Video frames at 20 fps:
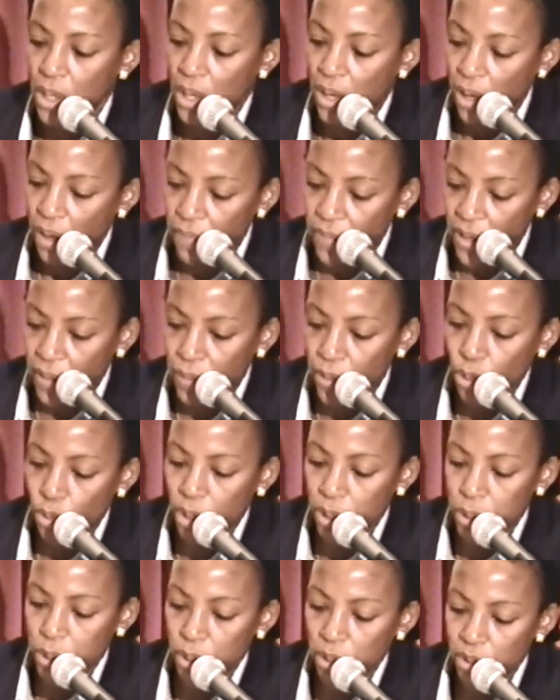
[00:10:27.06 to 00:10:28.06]
And then the
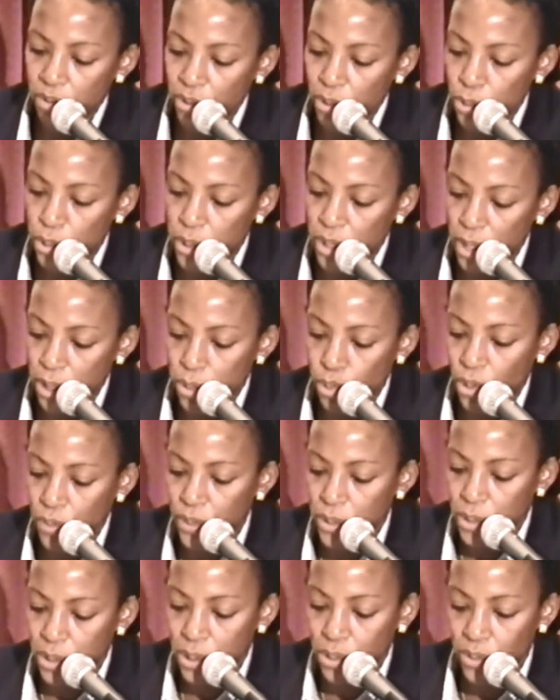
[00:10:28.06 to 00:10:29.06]
question arose, yes, well,
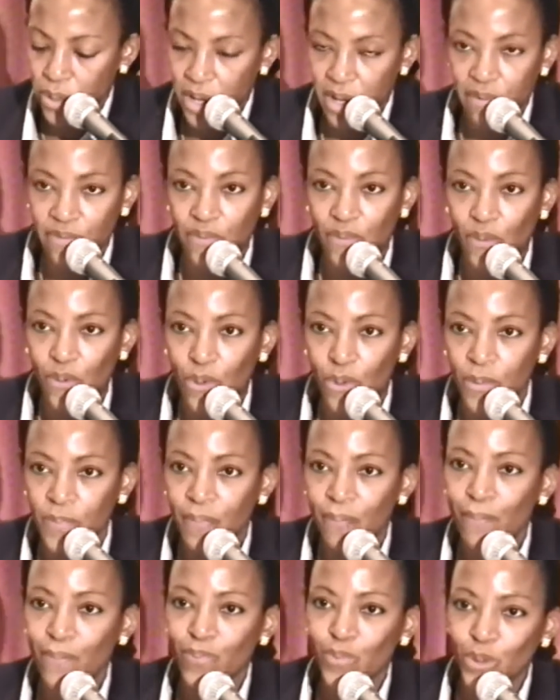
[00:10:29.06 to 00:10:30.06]
this is okay for
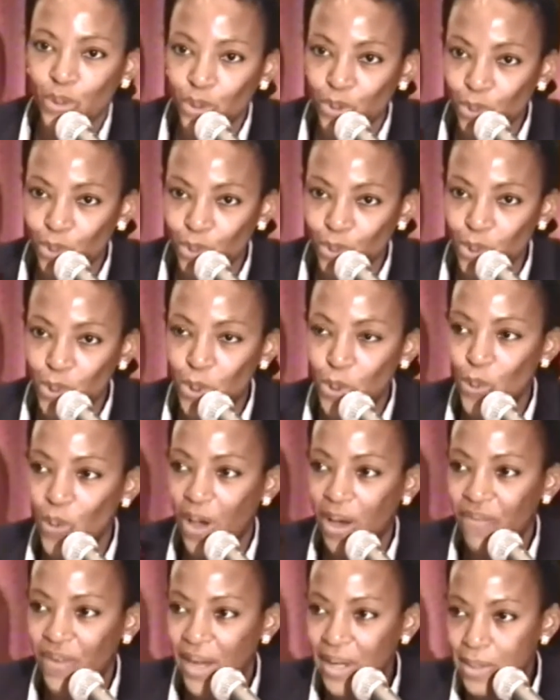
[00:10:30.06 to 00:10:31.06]
you who
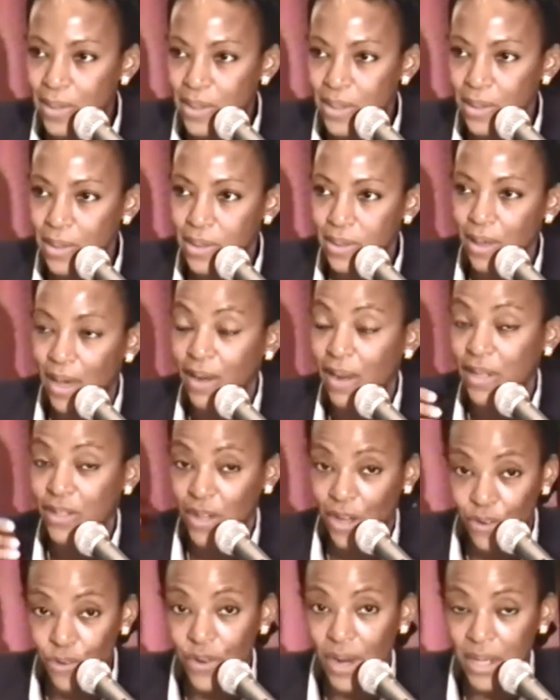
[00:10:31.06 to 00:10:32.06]
have access,
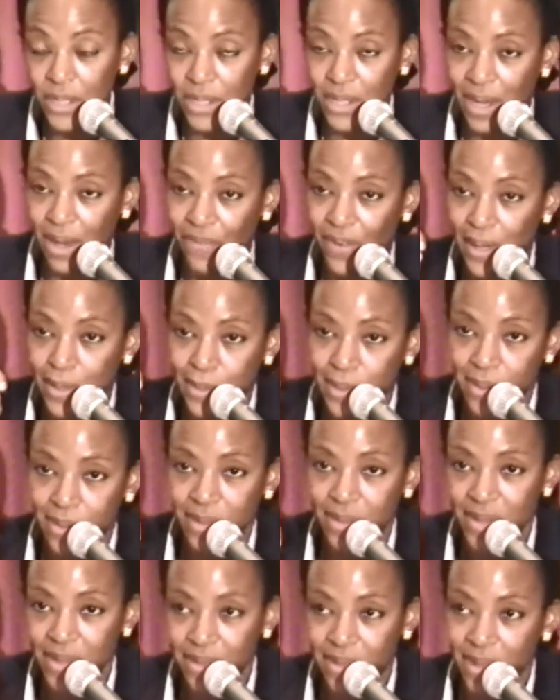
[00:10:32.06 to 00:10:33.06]
I don't actually have access
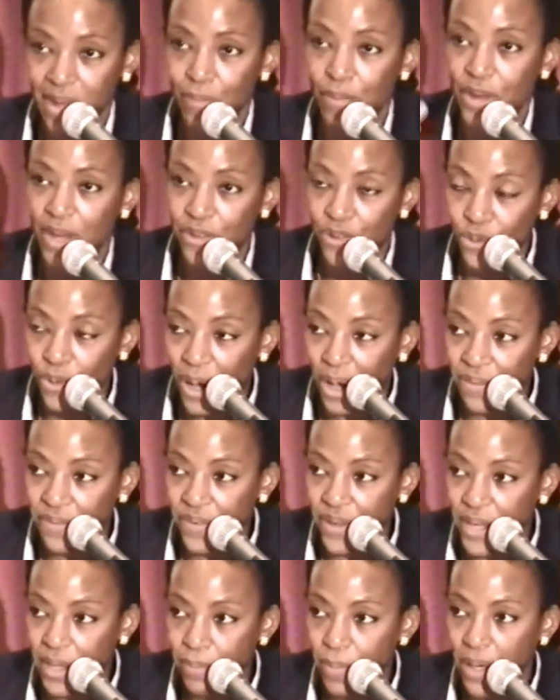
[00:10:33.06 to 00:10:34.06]
to the internet, but I do
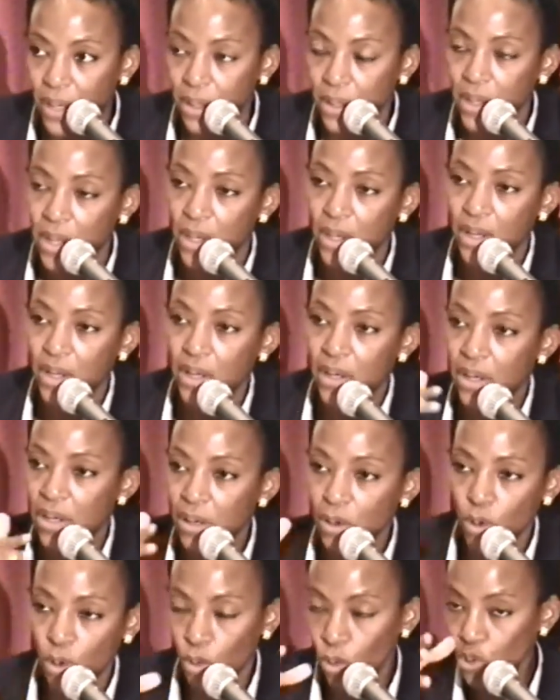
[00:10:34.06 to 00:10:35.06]
have email,
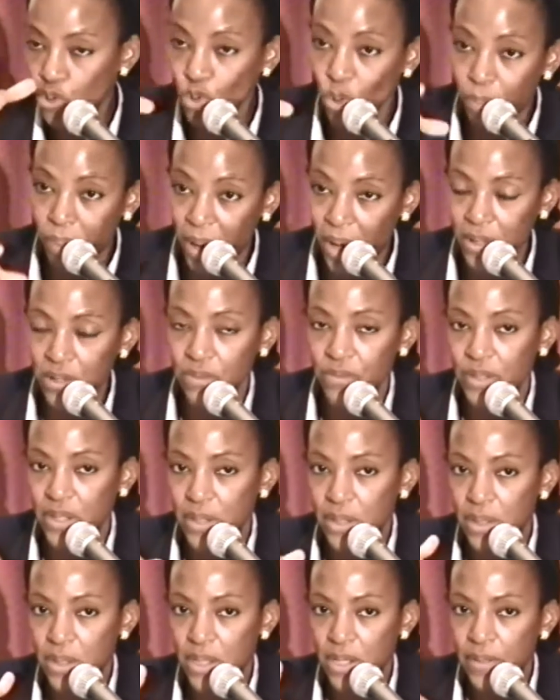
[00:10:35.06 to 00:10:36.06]
or to a part of the
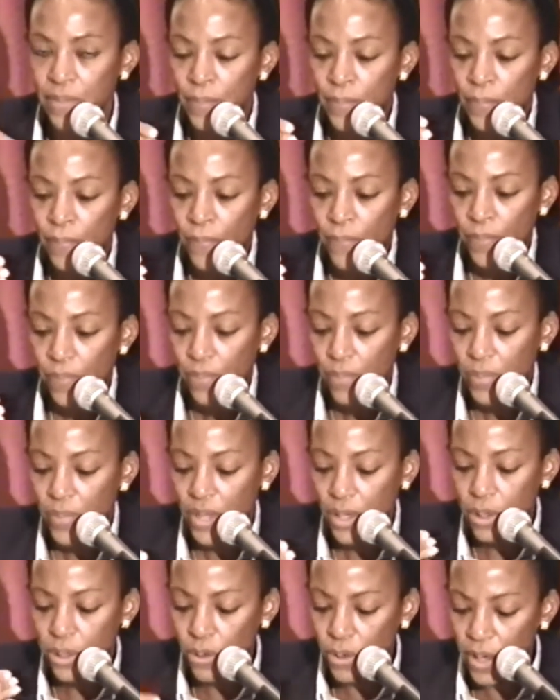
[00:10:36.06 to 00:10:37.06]
internet.
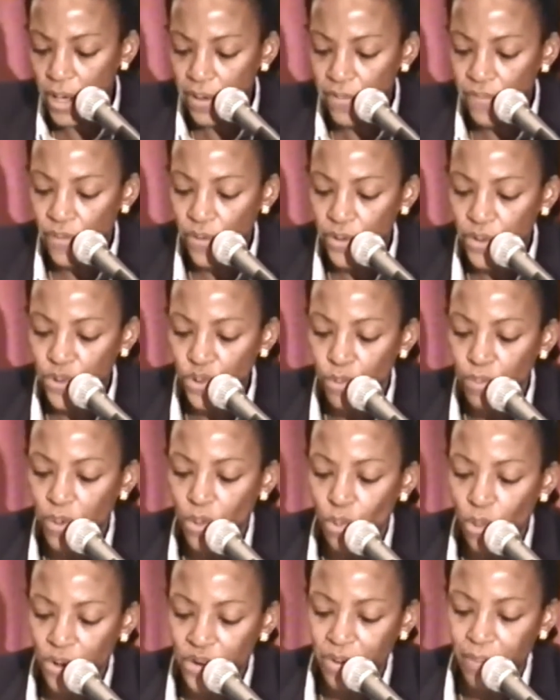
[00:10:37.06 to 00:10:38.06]
It's okay for you, but
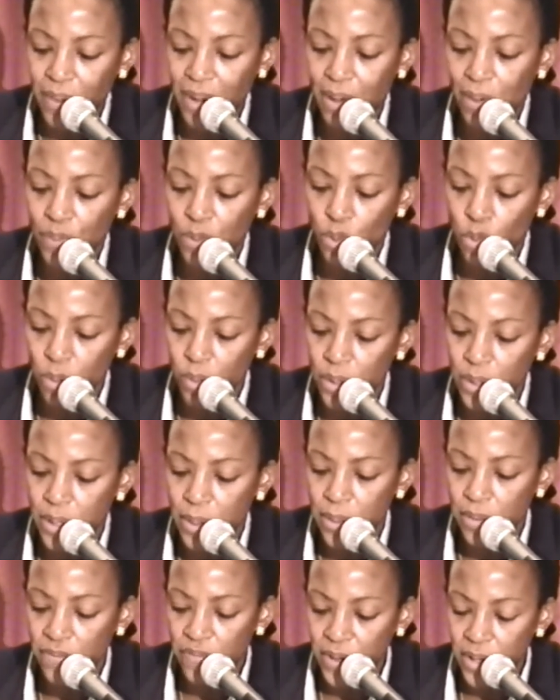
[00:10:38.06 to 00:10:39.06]
what about the woman
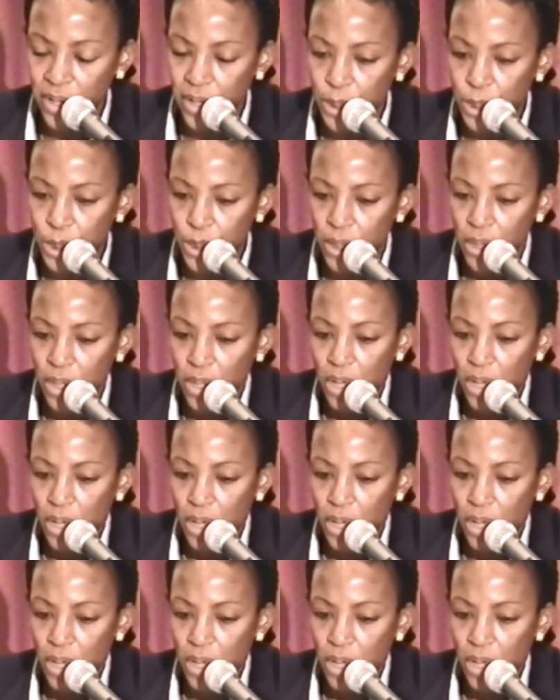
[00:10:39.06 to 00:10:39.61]
in the village?